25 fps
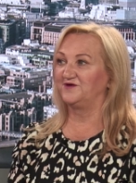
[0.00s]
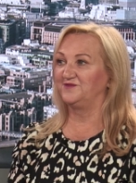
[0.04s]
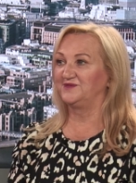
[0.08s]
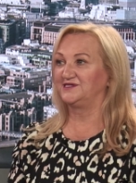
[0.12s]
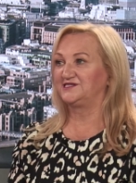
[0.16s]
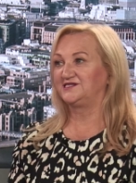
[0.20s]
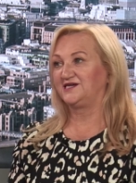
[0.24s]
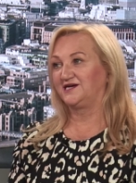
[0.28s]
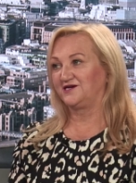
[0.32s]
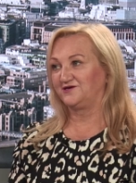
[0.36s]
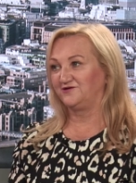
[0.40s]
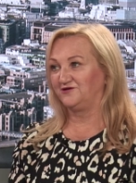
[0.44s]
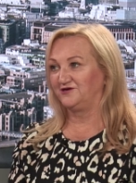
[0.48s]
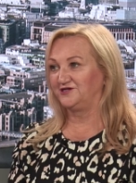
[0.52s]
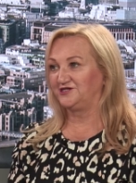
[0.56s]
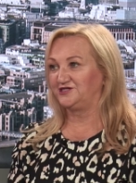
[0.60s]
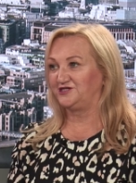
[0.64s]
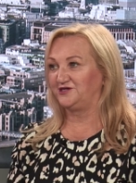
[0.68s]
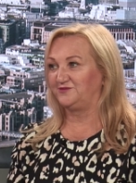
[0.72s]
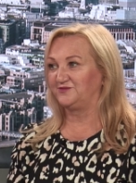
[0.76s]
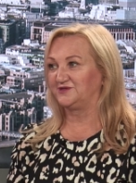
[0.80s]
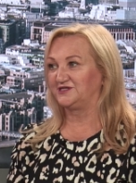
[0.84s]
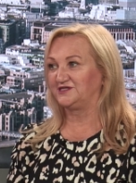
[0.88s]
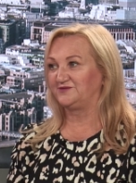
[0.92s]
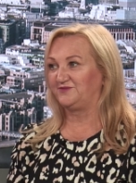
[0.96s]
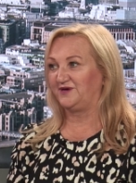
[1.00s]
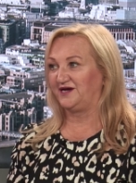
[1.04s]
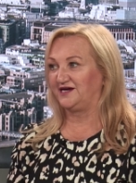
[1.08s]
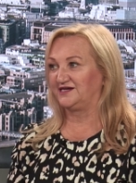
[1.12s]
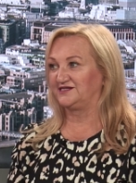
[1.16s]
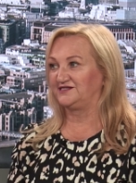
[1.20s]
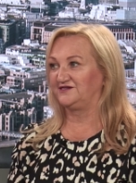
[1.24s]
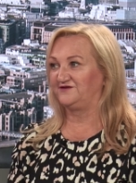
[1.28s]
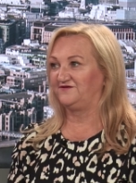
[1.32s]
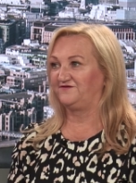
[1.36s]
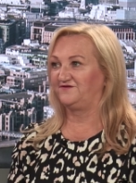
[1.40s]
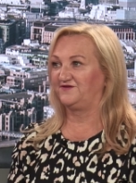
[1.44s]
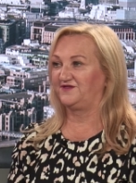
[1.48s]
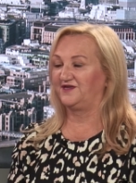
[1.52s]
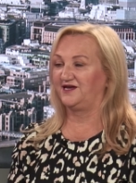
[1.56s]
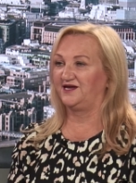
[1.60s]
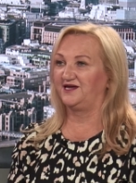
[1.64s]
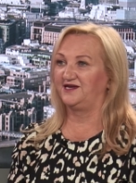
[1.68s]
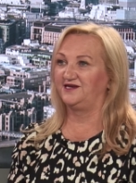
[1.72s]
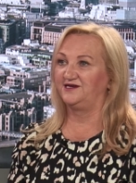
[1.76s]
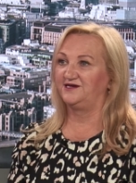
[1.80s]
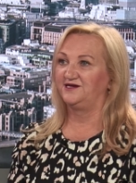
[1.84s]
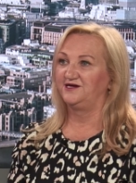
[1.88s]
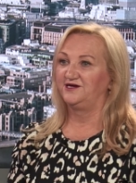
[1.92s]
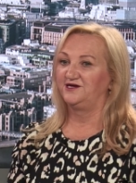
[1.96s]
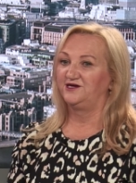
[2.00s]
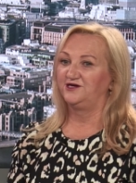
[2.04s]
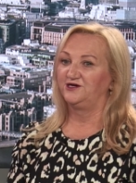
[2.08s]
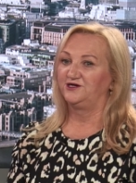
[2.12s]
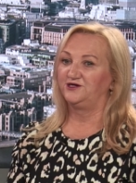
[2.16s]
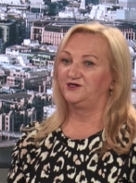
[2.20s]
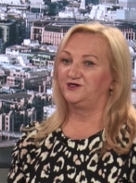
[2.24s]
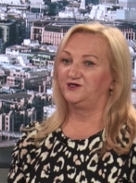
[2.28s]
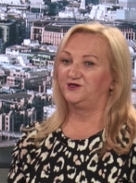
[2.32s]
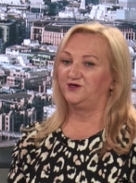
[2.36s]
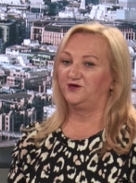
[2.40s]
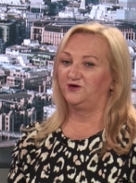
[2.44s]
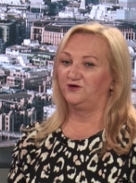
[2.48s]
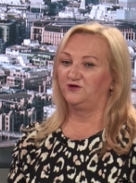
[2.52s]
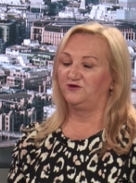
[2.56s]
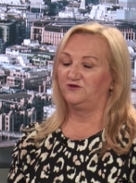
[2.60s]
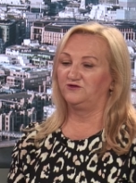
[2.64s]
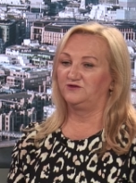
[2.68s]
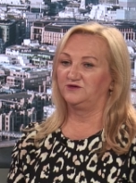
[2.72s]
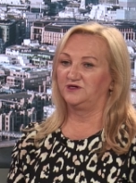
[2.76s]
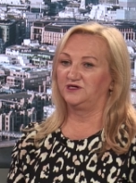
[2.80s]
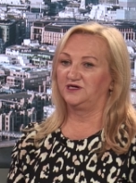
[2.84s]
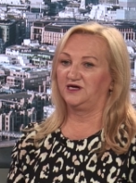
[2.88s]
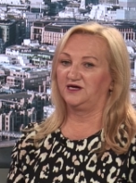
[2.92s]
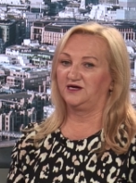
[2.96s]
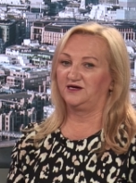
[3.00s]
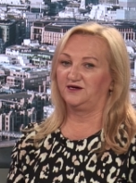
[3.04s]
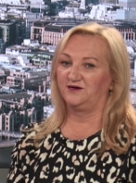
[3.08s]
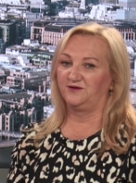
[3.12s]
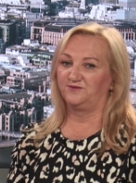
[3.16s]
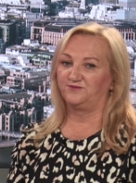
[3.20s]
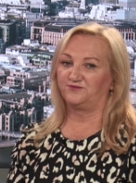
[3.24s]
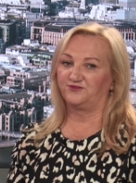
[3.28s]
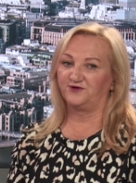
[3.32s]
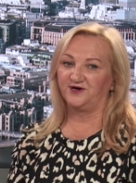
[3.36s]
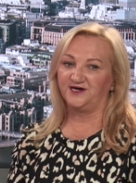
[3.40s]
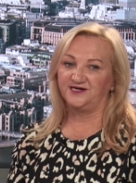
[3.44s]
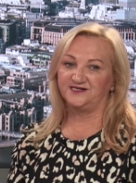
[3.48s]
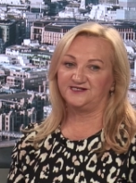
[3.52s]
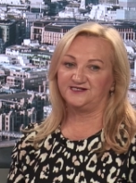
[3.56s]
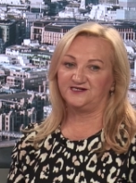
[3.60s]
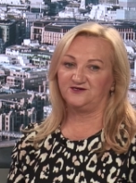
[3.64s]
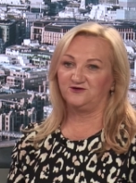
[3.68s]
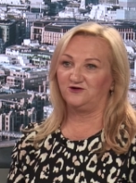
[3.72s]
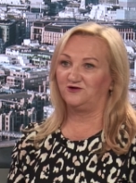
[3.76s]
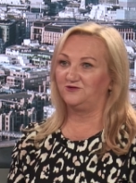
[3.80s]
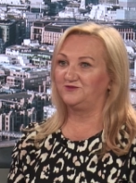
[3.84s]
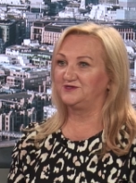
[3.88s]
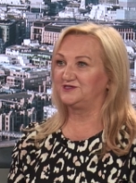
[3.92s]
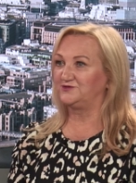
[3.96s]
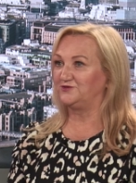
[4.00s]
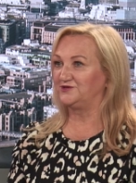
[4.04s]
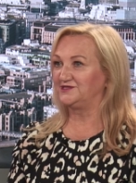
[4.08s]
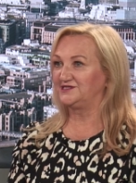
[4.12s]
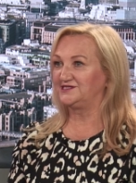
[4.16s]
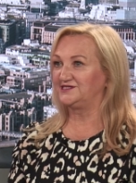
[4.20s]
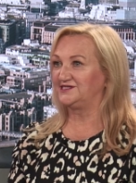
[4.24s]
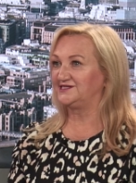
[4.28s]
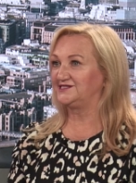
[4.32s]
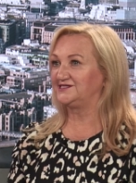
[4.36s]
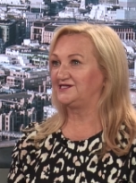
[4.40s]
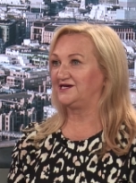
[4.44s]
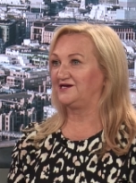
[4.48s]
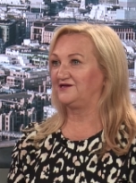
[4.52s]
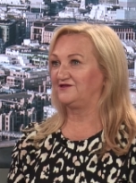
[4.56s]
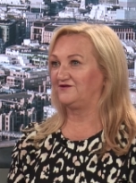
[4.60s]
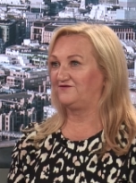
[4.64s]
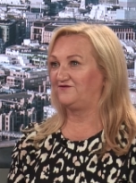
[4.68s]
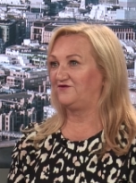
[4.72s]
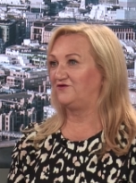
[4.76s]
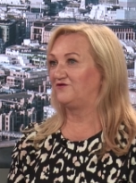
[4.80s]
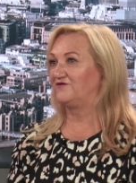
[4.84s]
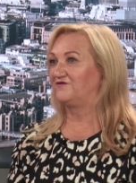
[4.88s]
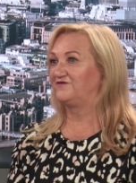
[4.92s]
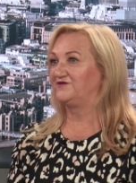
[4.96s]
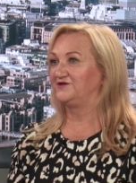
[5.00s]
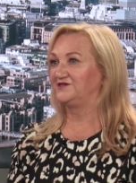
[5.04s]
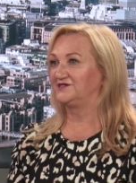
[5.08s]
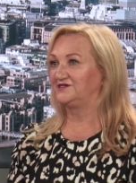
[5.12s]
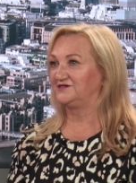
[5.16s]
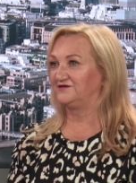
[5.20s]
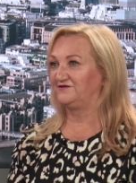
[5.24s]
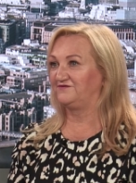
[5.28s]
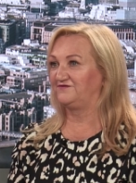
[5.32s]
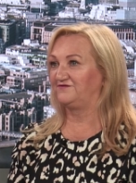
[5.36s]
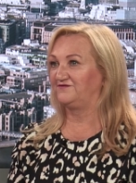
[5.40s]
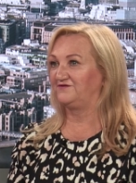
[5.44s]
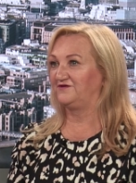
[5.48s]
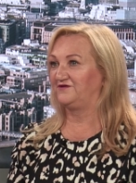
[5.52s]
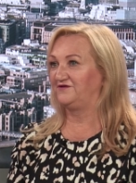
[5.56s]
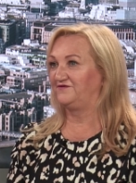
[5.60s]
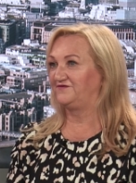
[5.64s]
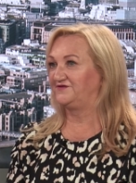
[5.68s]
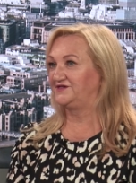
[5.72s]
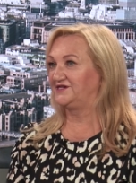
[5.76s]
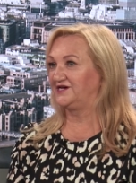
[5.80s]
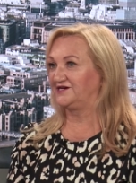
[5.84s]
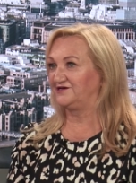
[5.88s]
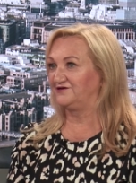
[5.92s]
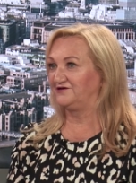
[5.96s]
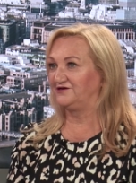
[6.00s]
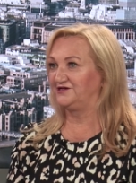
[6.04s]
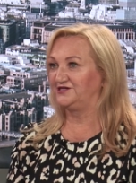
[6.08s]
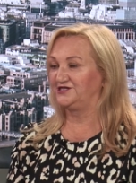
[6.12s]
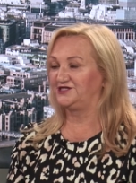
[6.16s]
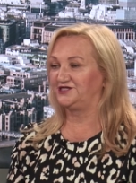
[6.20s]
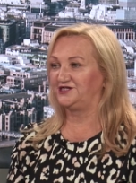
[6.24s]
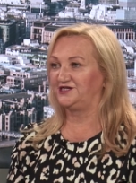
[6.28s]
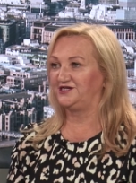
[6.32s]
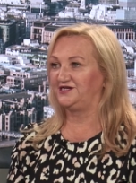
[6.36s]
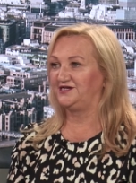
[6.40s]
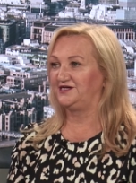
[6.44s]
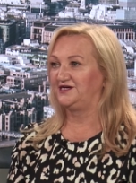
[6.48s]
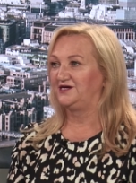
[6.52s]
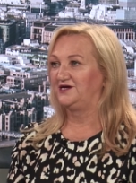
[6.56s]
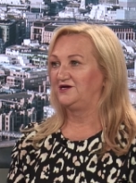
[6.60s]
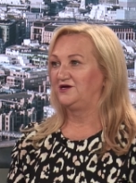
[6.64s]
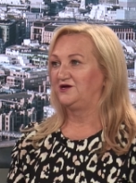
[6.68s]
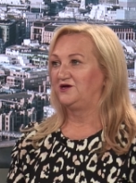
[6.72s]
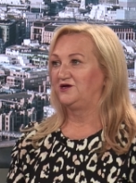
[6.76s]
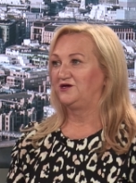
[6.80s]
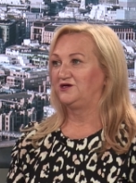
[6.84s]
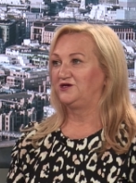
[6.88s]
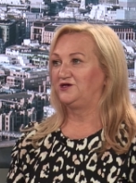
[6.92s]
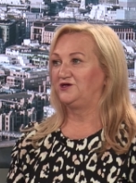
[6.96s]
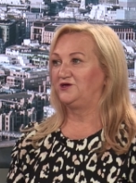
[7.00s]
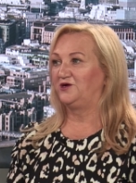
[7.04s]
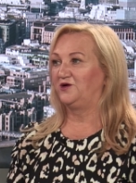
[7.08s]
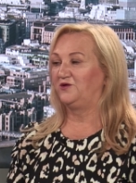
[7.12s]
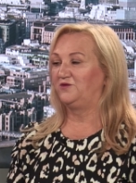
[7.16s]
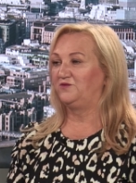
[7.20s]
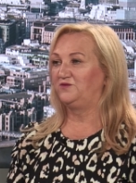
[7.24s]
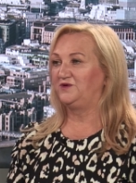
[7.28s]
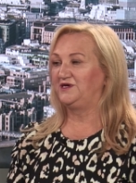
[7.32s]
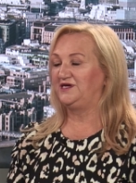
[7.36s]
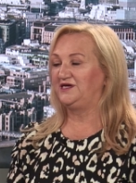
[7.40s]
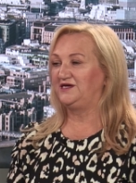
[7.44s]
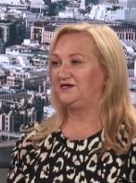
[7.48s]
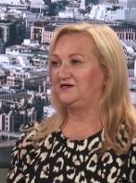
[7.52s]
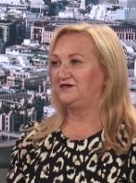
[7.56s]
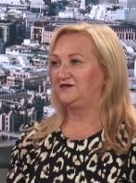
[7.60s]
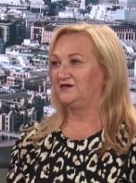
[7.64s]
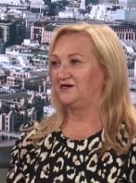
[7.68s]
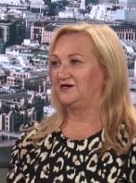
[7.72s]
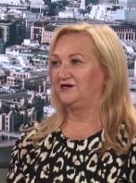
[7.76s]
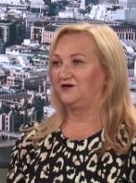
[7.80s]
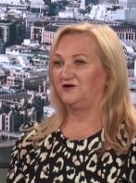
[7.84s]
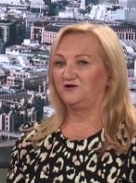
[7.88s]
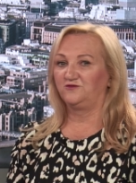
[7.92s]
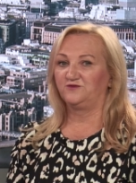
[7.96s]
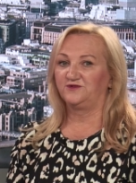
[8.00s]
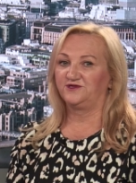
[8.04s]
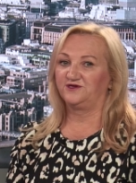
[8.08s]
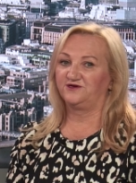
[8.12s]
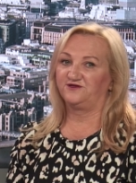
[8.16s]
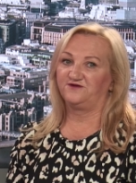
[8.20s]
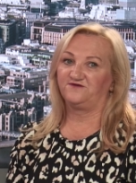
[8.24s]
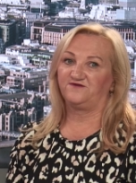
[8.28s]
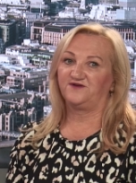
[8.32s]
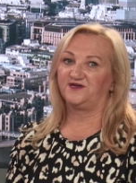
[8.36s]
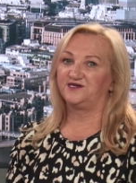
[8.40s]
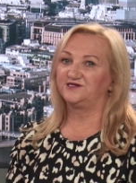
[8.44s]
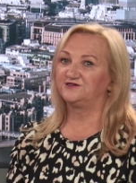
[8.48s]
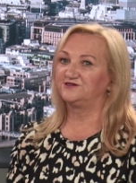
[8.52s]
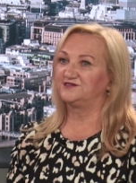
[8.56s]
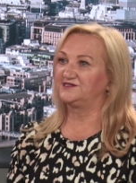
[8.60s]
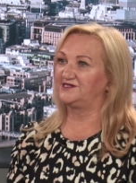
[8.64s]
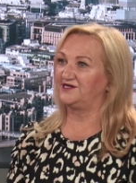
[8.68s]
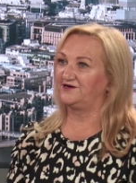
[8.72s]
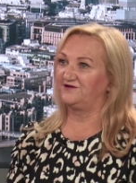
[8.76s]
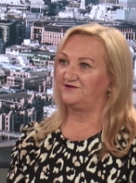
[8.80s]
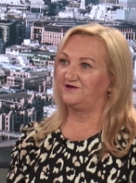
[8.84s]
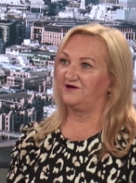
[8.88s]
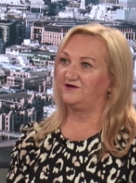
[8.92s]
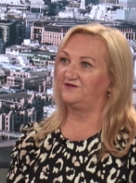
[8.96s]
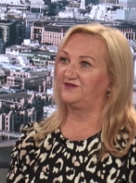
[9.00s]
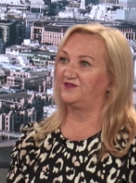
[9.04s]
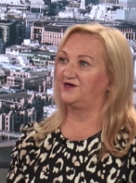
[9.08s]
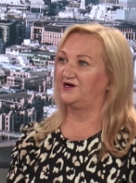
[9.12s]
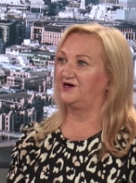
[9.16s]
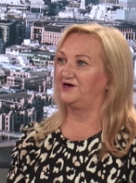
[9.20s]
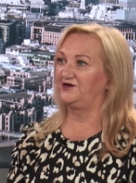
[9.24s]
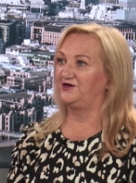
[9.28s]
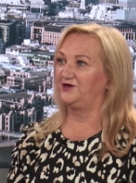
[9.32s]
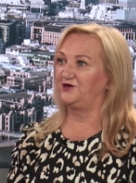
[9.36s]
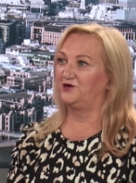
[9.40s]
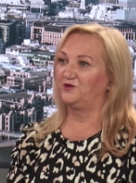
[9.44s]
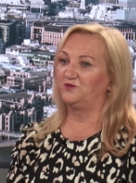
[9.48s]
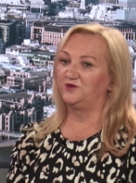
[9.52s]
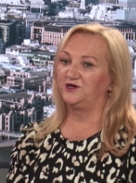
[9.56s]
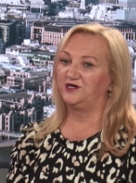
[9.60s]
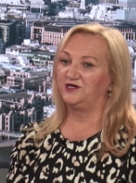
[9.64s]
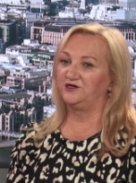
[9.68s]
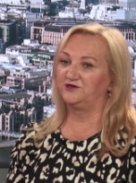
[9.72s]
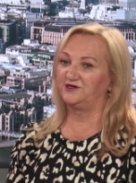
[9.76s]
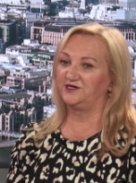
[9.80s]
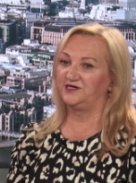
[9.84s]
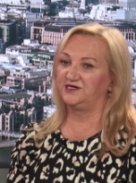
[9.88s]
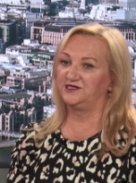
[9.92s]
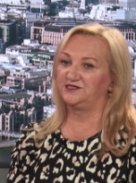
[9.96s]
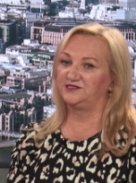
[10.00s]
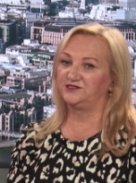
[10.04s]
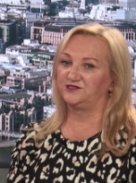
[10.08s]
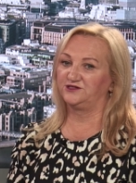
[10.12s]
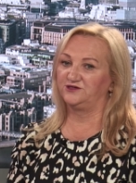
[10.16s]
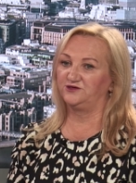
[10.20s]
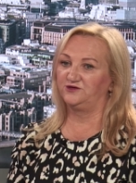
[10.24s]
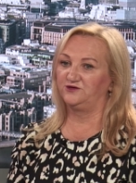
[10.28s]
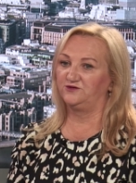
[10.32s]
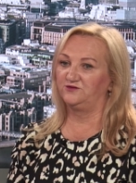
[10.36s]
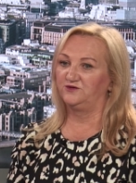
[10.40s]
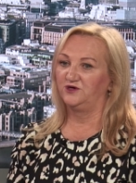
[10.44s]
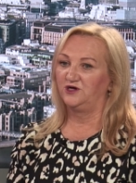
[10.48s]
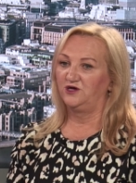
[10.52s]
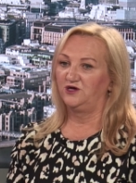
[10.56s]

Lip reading: a technology perspective, then, Brady always wants to stay at the forefront of technology. We, along with other vendors that are out there, we're looking to